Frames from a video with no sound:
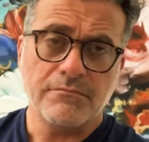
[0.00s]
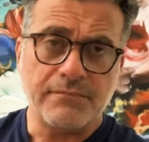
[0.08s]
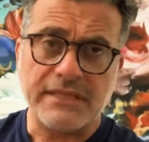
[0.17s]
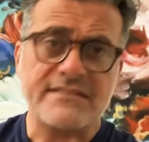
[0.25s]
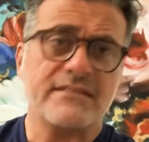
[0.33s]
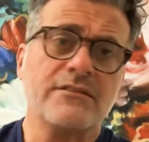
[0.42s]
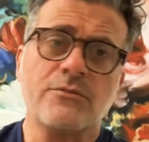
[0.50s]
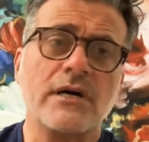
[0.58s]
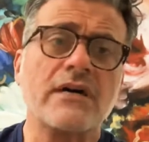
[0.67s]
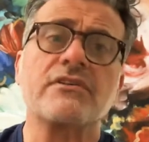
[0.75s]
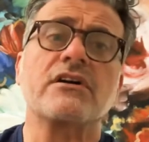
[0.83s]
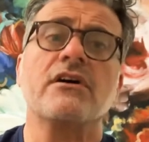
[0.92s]
basically
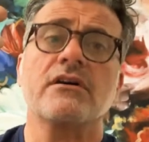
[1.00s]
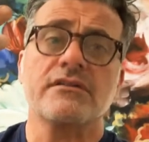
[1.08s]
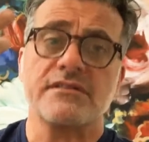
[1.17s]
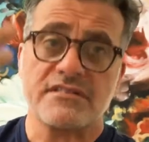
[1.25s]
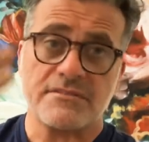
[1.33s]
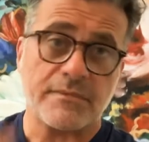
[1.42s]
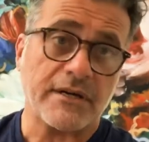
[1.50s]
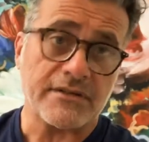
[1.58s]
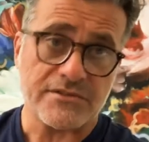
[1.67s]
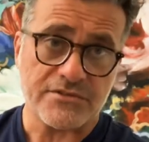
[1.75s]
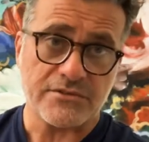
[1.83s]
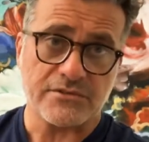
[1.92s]
whatever color
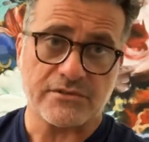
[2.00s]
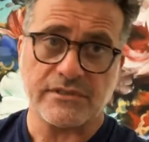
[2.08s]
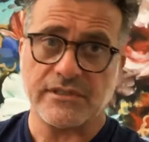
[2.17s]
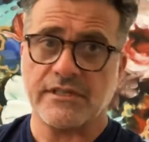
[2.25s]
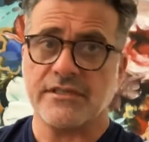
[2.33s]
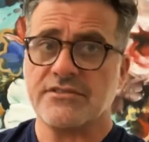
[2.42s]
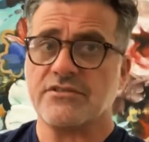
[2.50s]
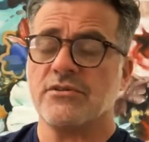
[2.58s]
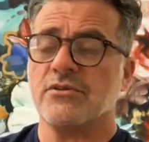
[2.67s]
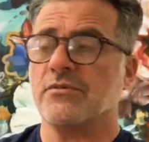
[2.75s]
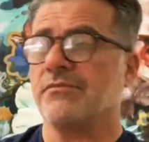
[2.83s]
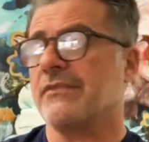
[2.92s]
inspires you, okay?
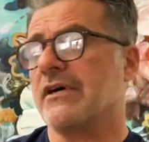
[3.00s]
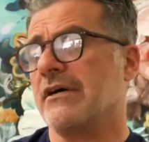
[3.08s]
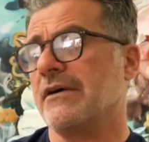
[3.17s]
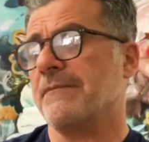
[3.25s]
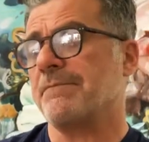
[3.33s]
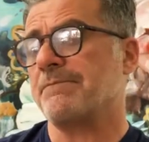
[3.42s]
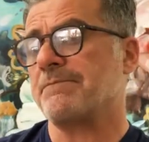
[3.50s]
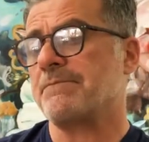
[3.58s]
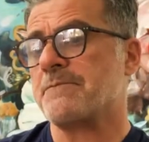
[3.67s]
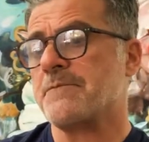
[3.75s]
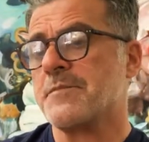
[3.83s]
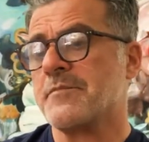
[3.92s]
So um,
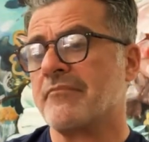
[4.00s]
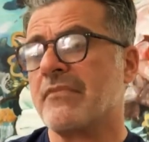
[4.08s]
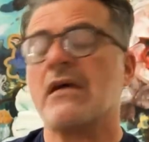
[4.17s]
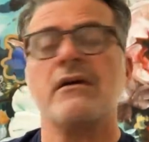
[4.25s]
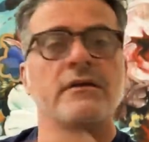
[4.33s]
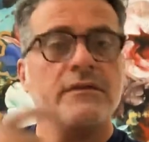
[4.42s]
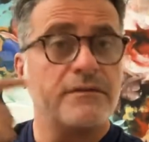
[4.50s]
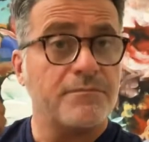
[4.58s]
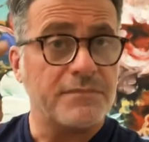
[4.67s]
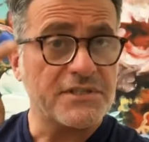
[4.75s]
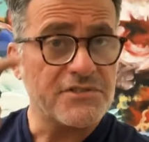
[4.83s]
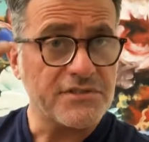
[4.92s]

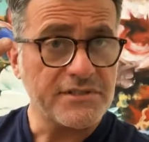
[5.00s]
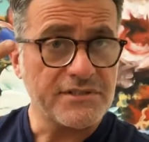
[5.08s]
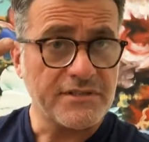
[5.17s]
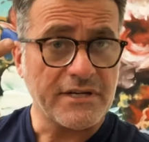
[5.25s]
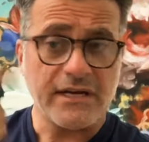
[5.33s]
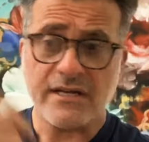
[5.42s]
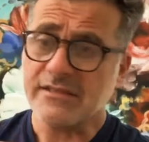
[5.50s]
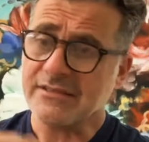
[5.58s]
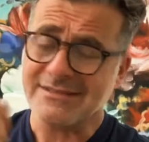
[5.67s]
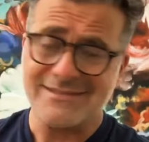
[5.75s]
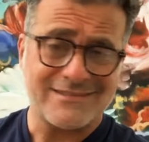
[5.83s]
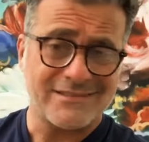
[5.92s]
picture it in your head and you,
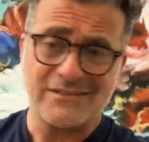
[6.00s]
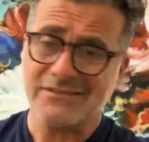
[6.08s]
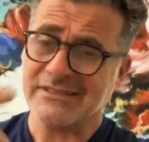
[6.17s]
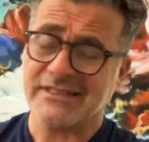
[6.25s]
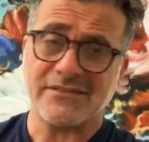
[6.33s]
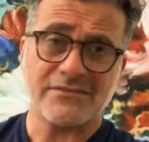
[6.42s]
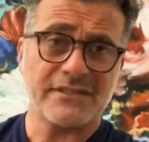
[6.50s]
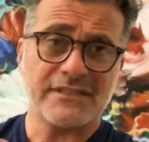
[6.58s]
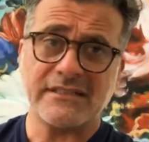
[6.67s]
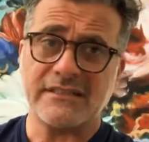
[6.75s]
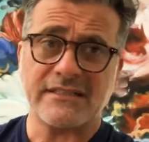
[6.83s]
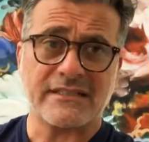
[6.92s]
you know, you get
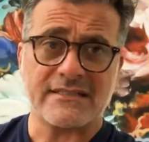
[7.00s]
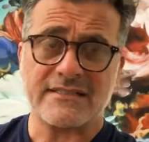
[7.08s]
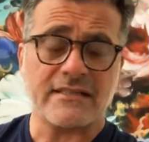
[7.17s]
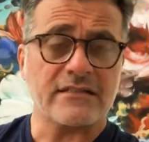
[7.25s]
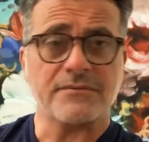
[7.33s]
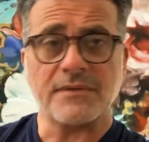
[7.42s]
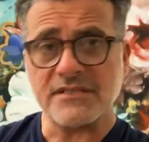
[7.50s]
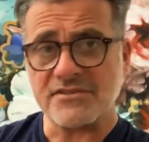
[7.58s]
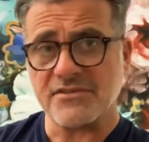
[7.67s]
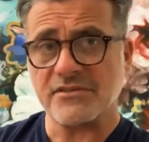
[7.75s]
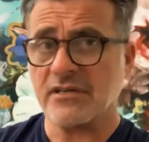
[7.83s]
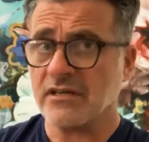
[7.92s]
really like excited about a
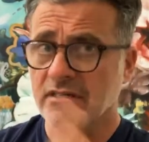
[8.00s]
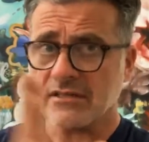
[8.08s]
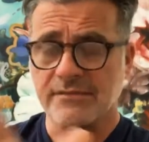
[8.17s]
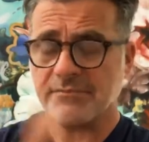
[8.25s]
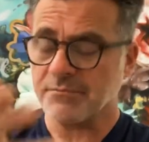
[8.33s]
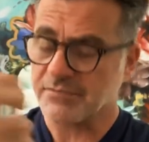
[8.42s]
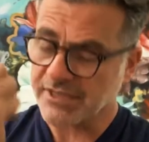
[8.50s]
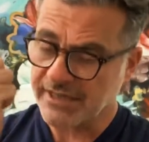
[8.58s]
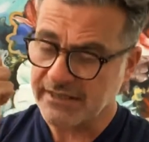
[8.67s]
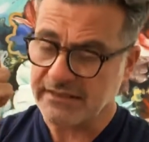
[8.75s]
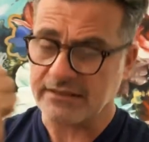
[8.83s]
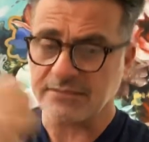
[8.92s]
certain color, bring
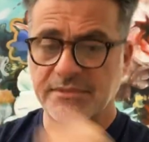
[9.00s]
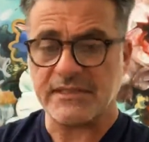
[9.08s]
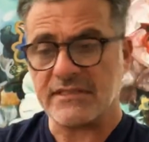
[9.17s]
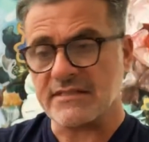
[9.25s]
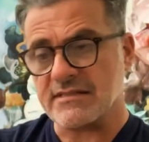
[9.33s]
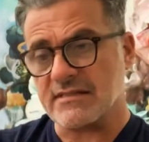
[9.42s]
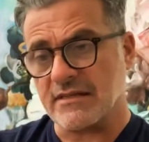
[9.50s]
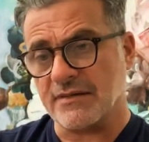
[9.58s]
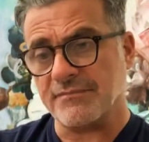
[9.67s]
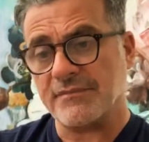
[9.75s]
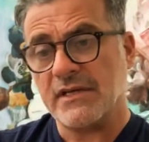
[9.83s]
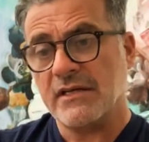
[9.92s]
it in because um,
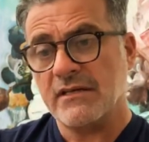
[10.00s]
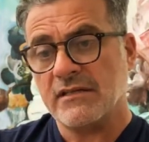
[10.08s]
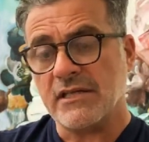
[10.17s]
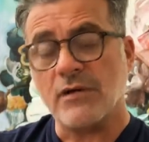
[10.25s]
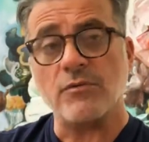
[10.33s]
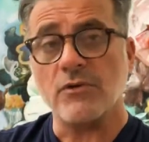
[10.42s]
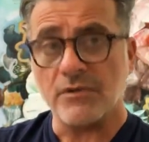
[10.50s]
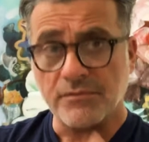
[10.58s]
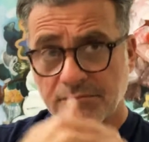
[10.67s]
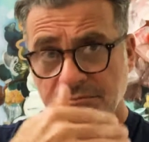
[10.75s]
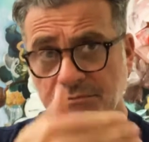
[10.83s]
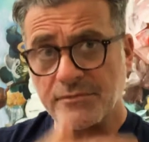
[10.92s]
that
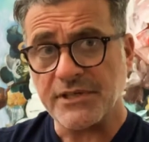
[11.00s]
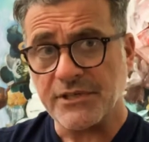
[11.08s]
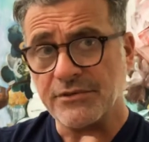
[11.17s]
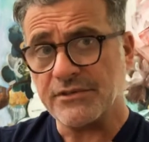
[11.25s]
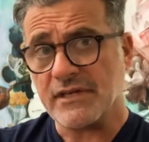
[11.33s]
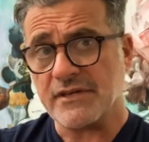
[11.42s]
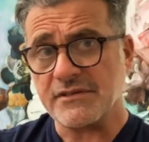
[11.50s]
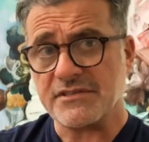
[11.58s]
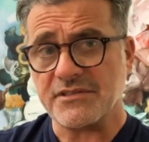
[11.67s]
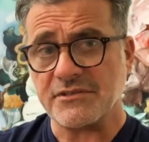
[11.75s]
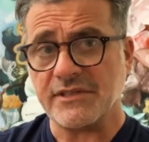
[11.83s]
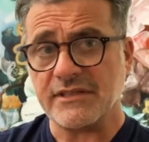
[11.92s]
will bring you into
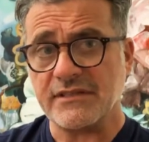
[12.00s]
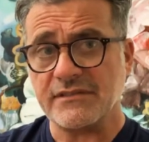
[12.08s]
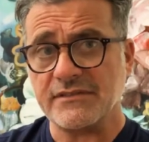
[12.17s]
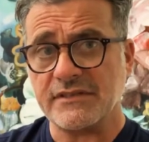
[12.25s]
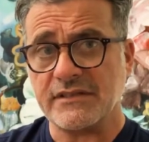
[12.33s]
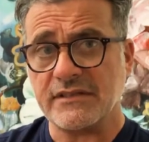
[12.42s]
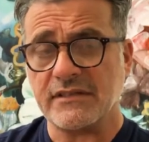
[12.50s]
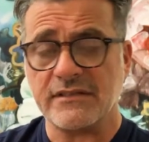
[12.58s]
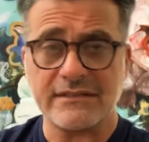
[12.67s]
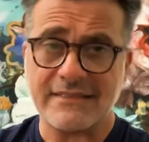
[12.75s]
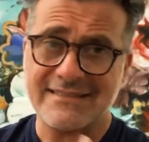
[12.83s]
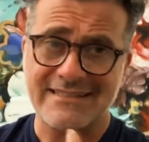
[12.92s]
areas of creativity. Uh,
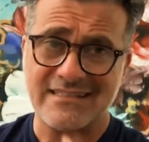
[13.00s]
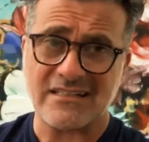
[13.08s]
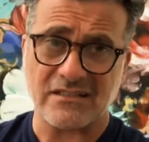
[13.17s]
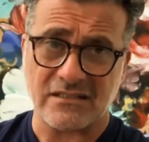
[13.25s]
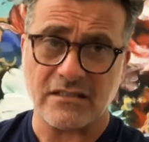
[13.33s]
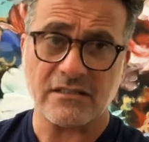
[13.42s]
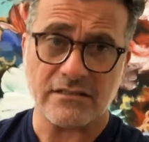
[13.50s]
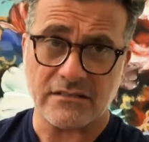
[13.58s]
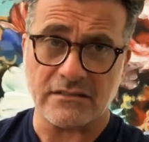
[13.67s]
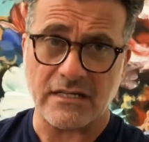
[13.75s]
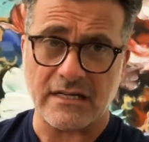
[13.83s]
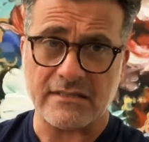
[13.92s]
this is not a color
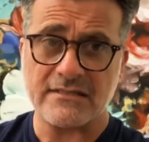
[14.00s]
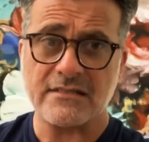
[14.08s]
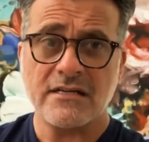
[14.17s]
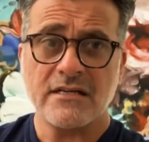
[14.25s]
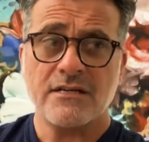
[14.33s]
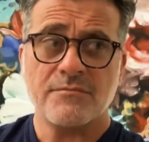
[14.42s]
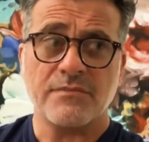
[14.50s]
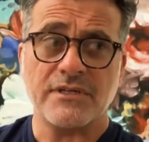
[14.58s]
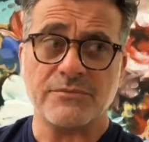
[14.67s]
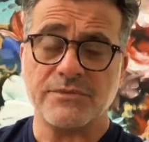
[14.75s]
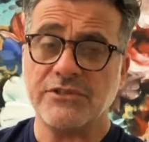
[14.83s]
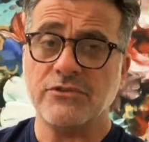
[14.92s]
class,
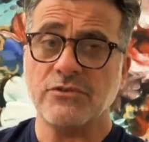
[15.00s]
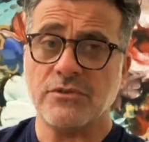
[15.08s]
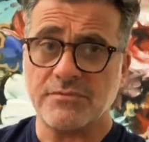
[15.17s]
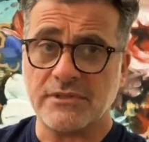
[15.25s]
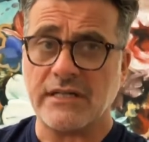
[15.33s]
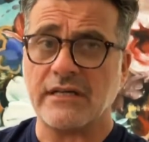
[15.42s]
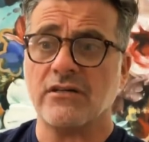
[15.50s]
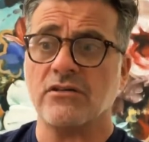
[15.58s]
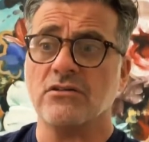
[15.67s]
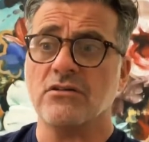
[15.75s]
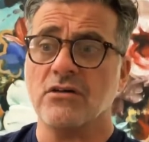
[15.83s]
but we do apply a